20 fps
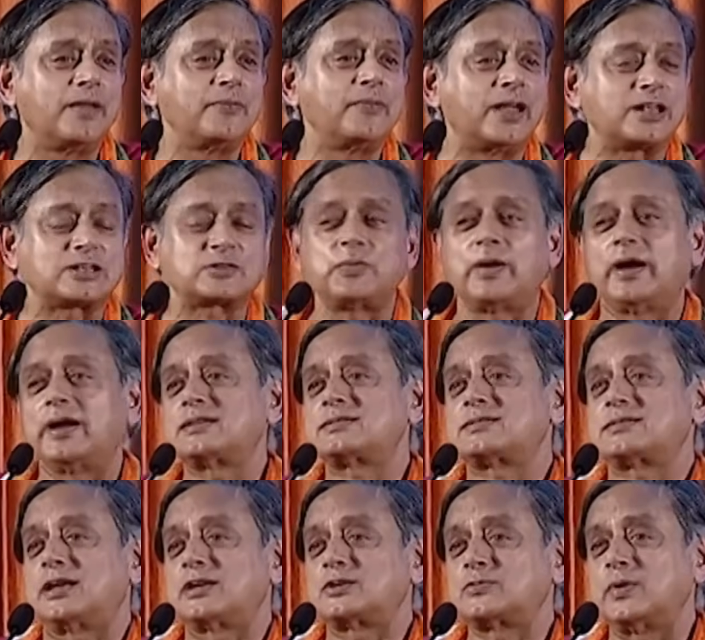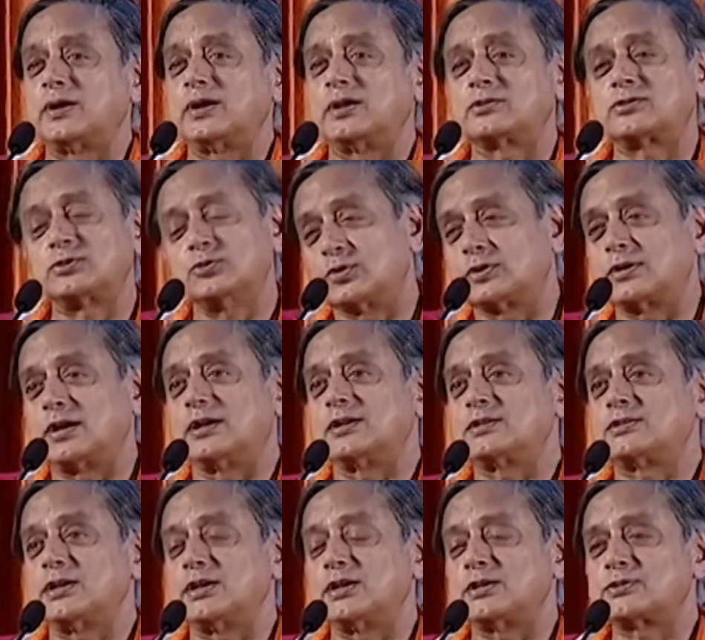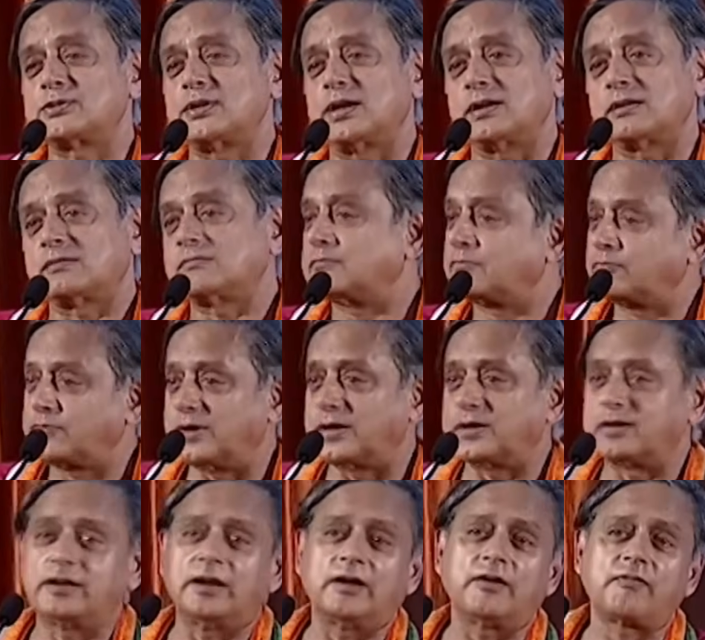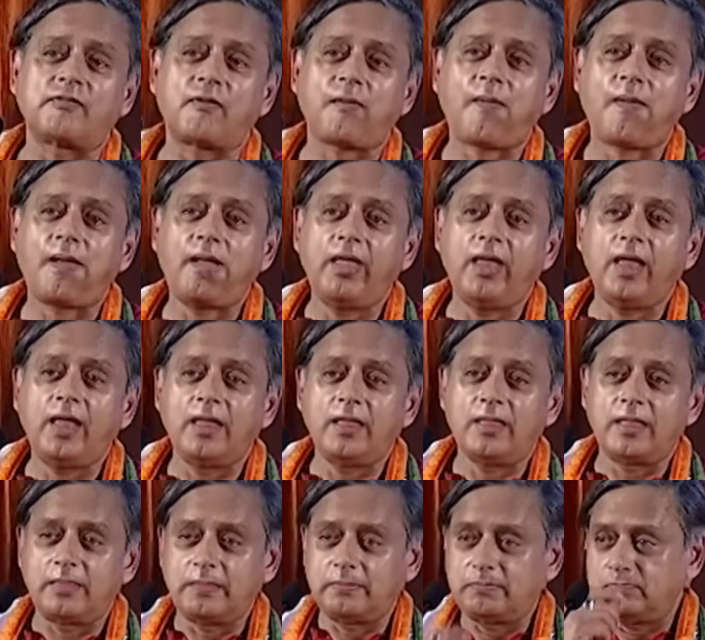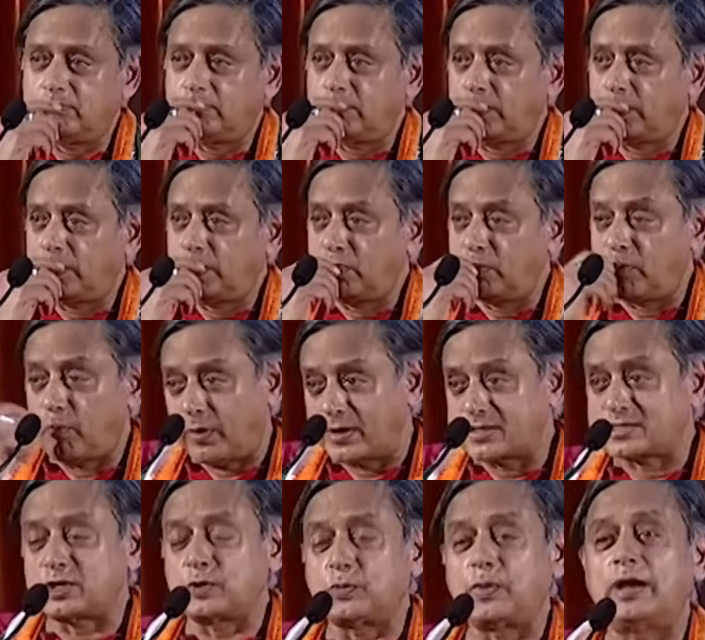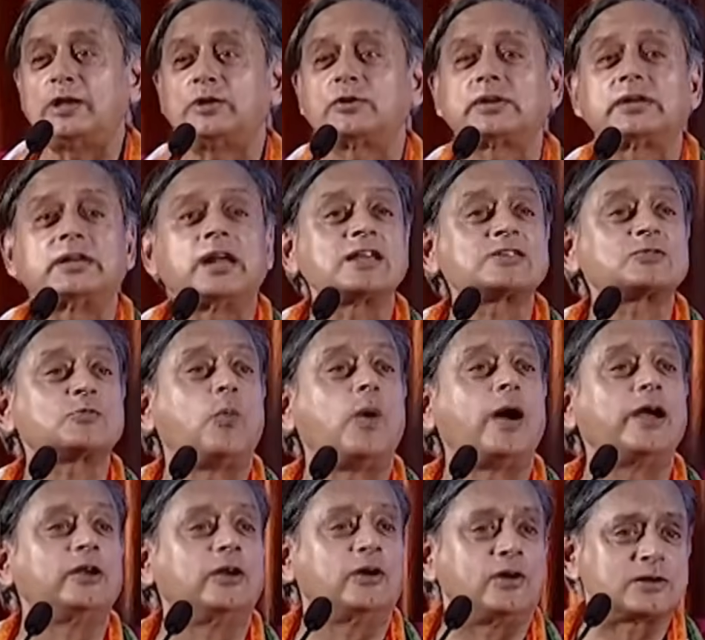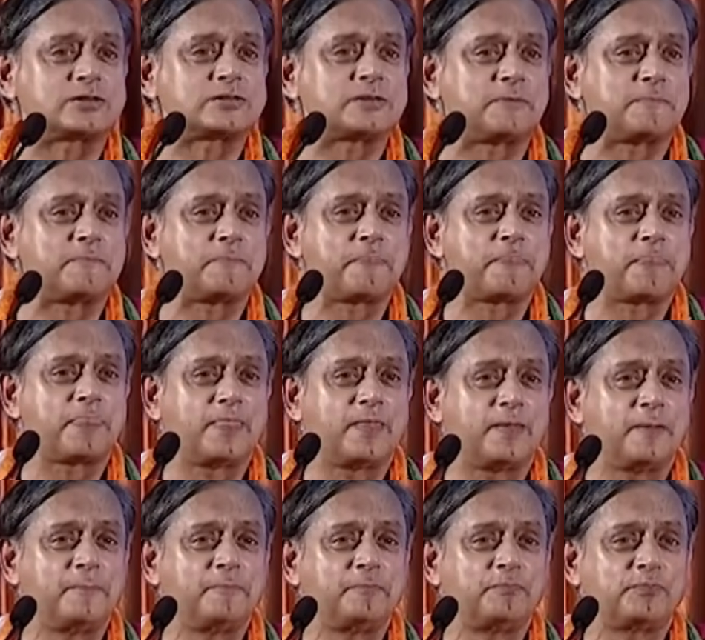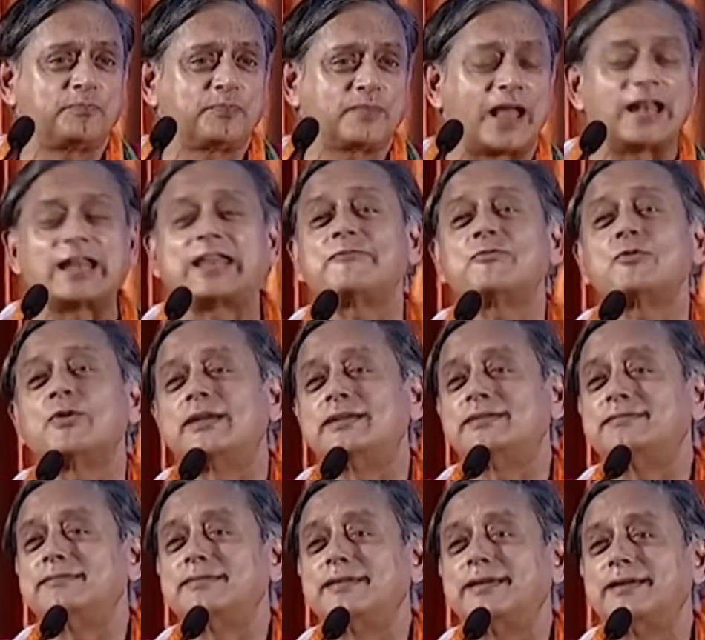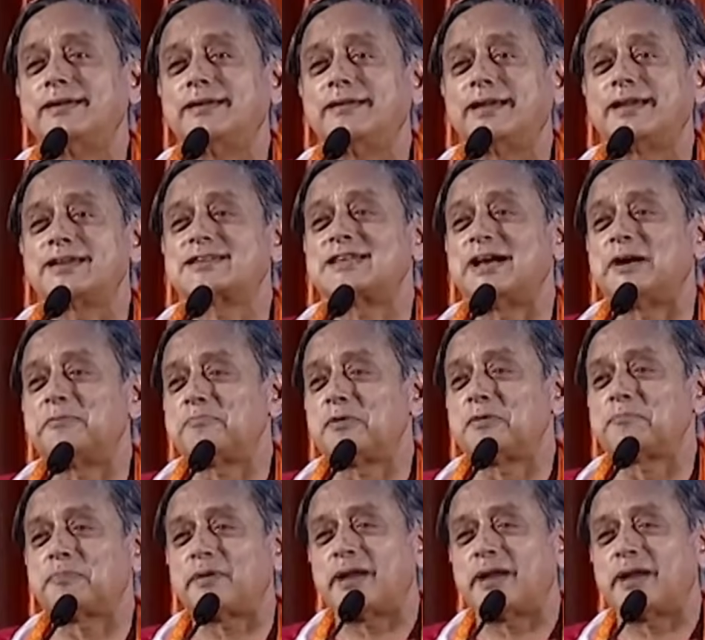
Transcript: And that's why it's that way, so you can't change that. Fair enough. But once in a while you can ask, why not? I'll give you an example.